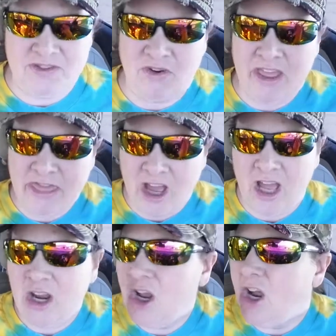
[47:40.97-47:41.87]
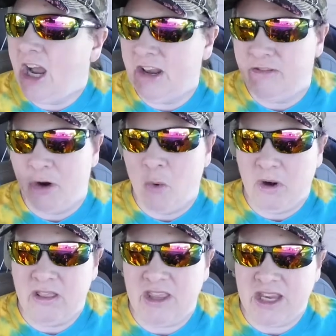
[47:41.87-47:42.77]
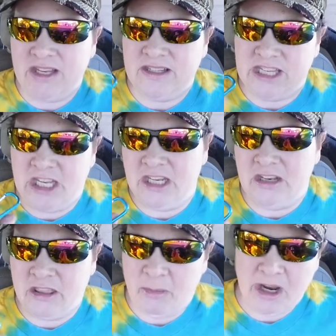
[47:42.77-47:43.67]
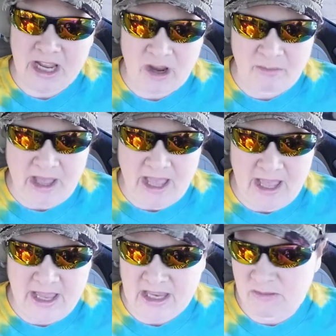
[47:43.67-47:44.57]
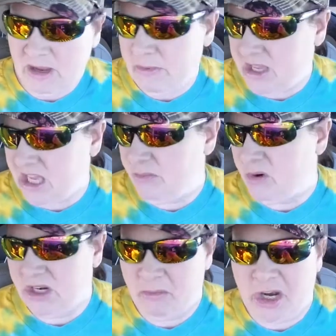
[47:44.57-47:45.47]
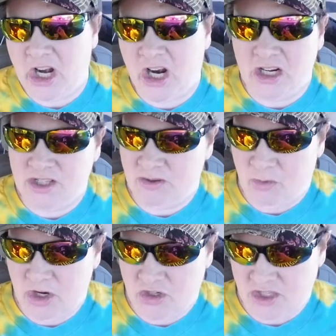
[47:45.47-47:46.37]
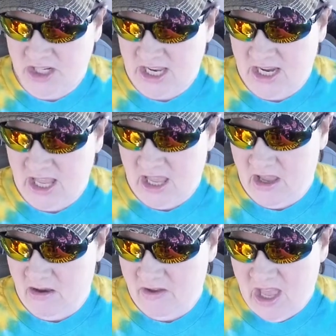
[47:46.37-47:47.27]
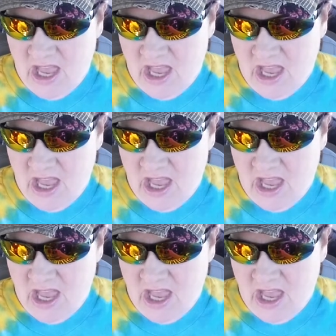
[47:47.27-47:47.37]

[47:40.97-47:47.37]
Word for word: So I thought I'd throw one of these in the bug out bag and maybe keep one in my car somewhere just to kind of have.